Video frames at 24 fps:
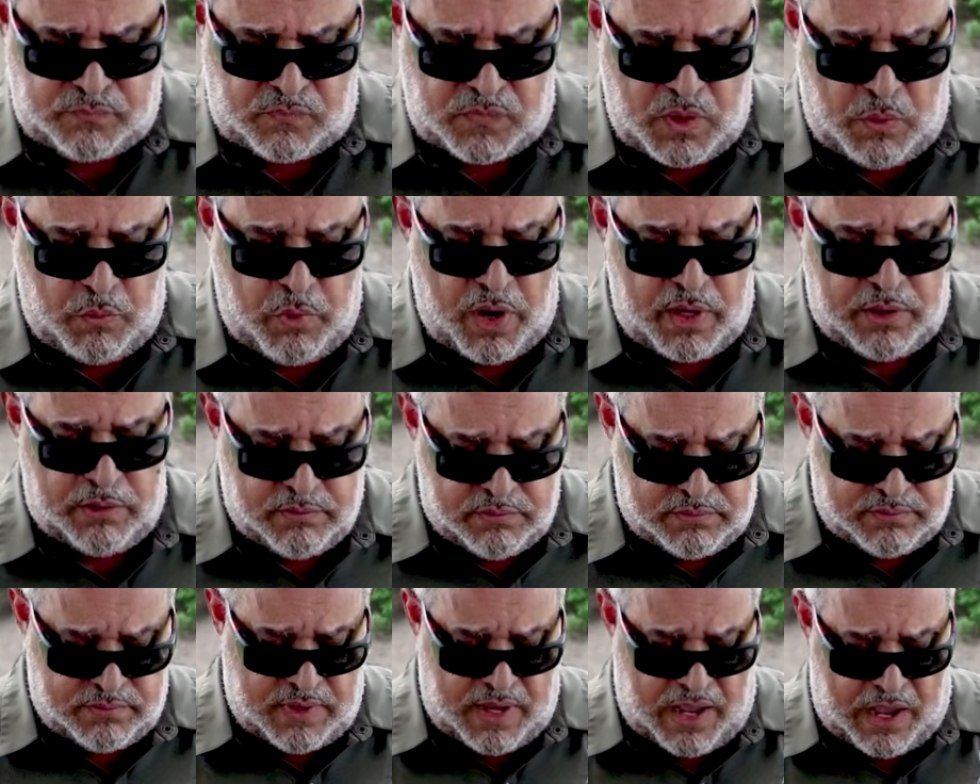Well,
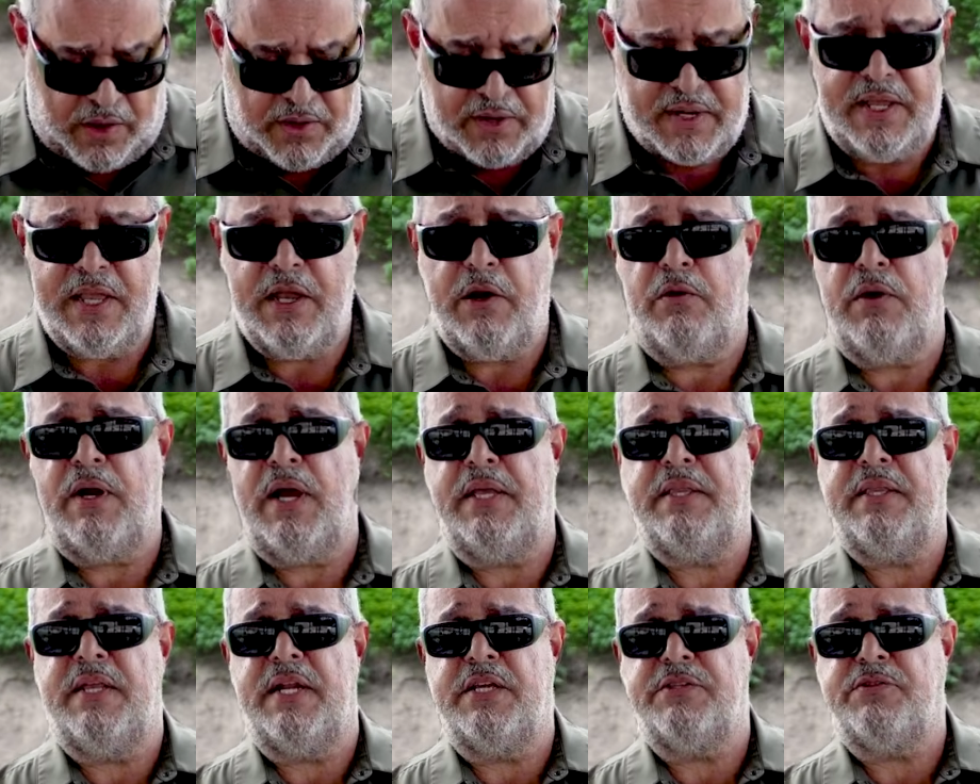now the
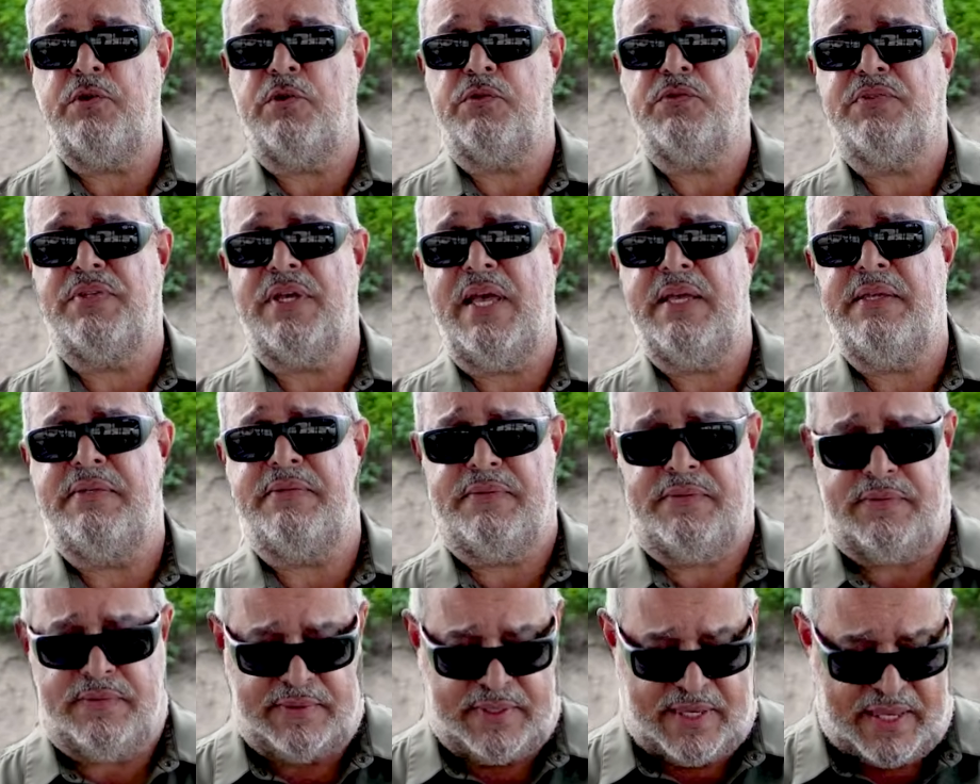generation 6 has
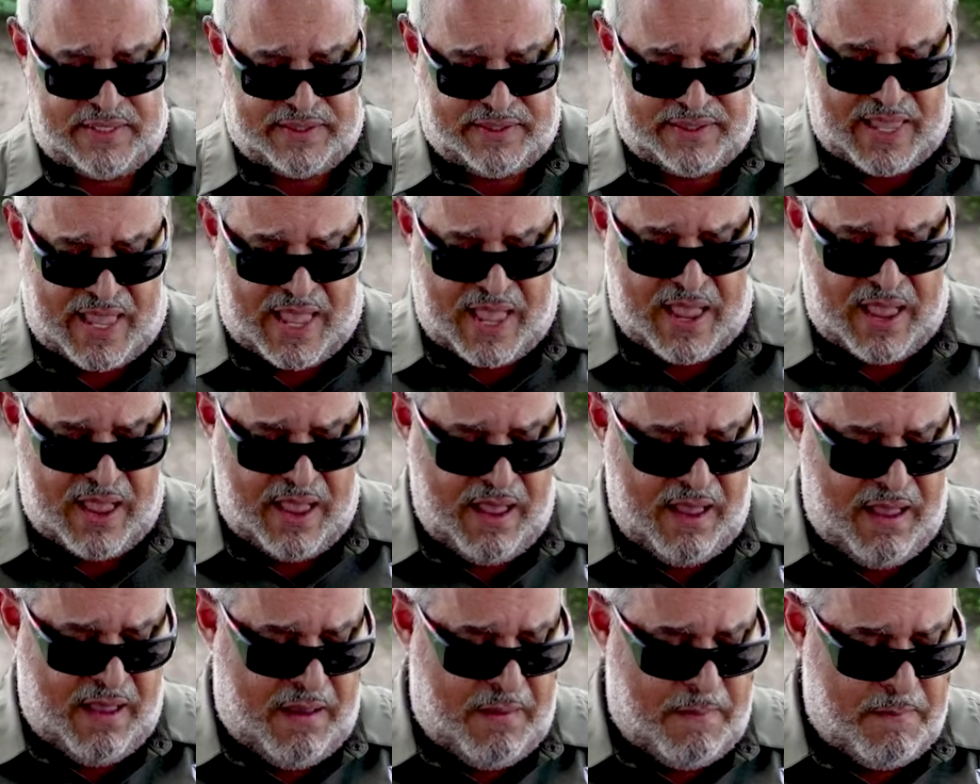arrived, which is
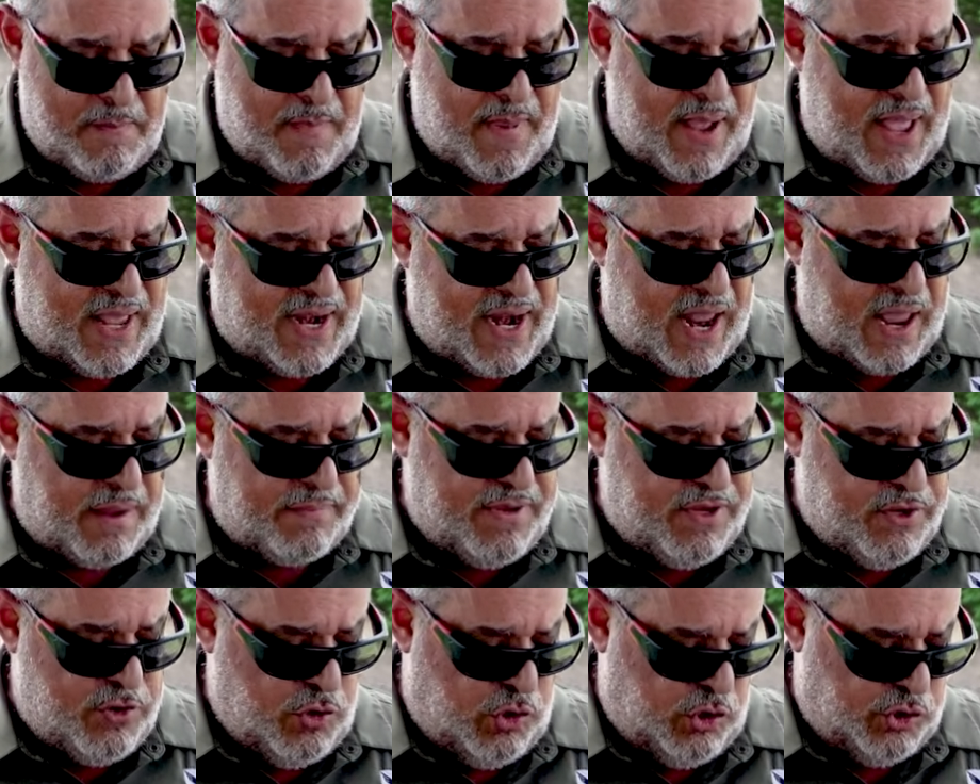
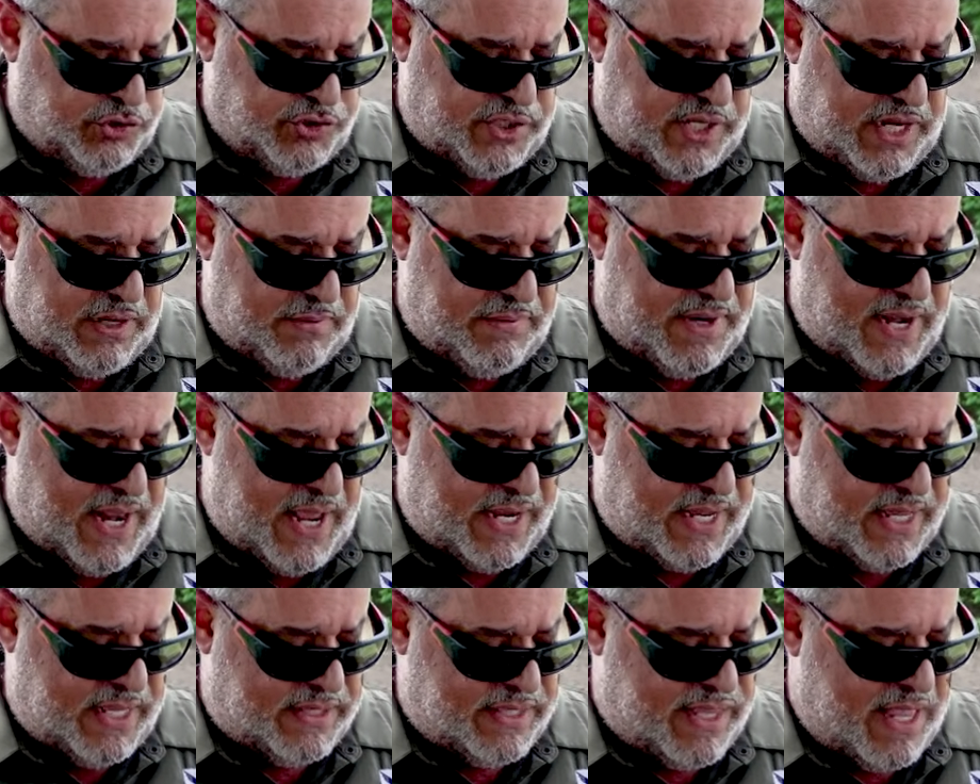wonderful. Honestly,
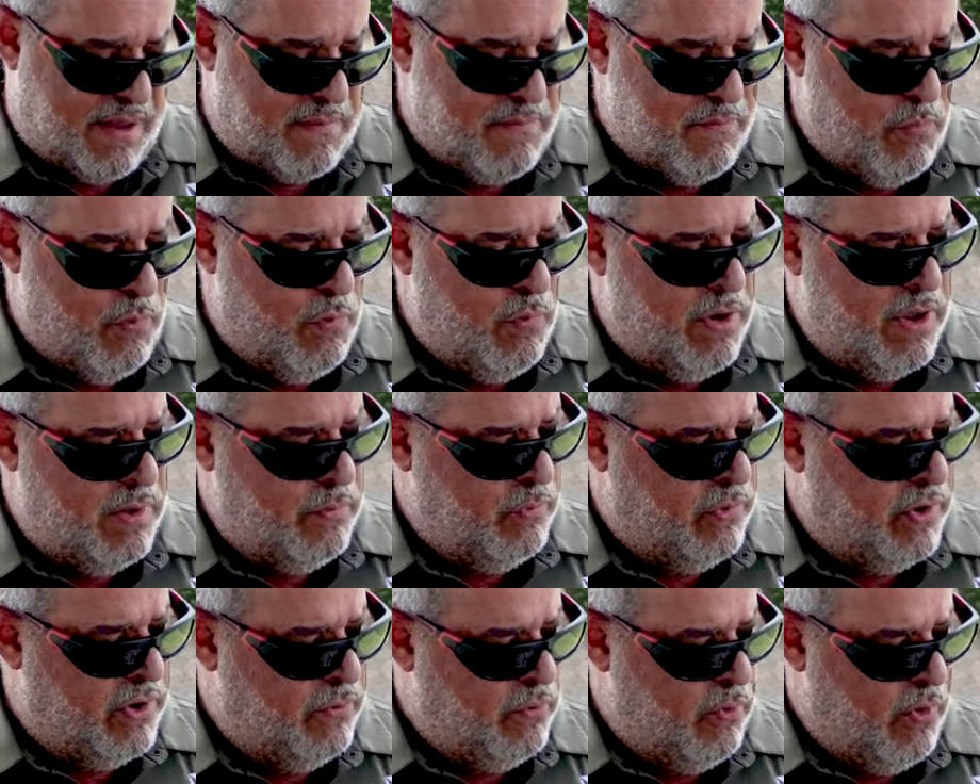it's very, very
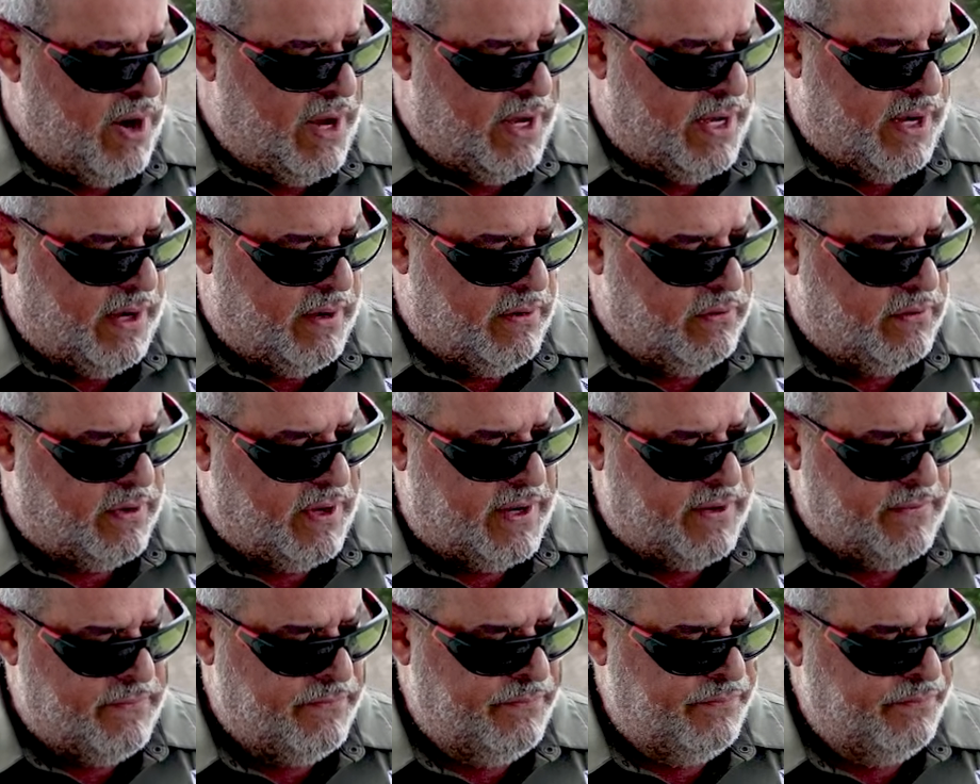good, okay?